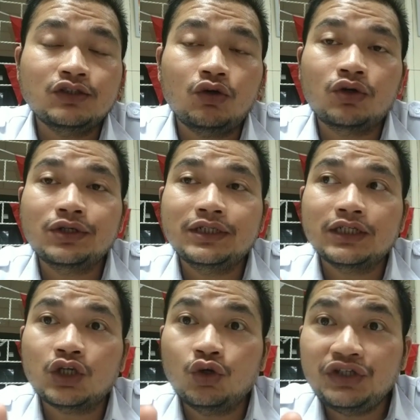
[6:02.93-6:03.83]
or the
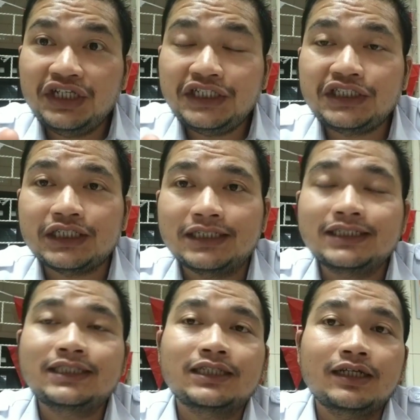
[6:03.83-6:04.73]

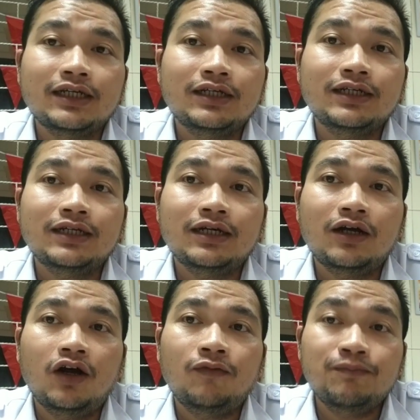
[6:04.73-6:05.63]
conditions
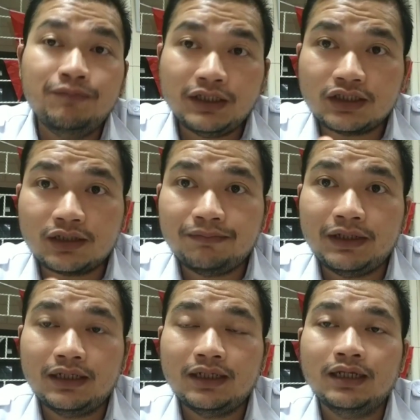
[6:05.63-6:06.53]
of Mr.
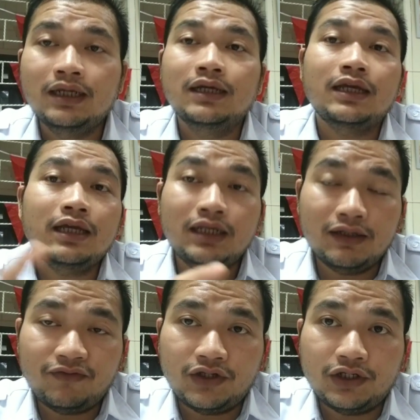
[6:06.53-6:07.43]
Bean in the
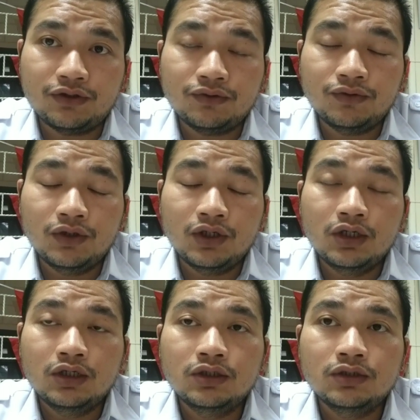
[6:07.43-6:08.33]
video.
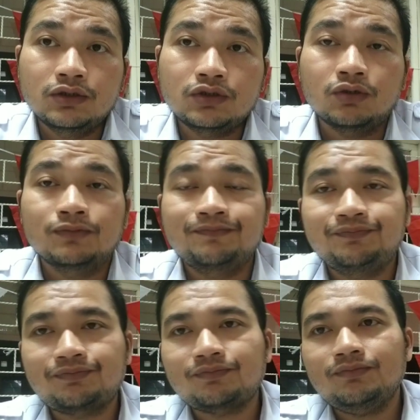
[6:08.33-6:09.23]
So
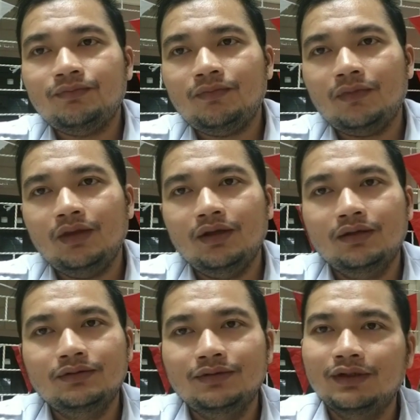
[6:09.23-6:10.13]

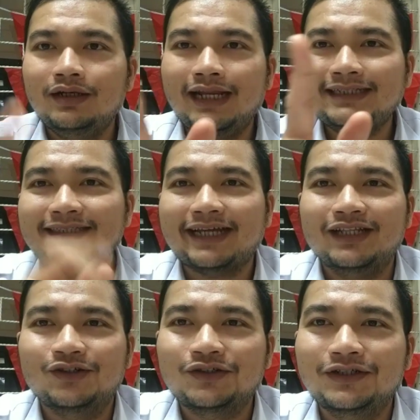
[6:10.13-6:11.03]
let's take a look.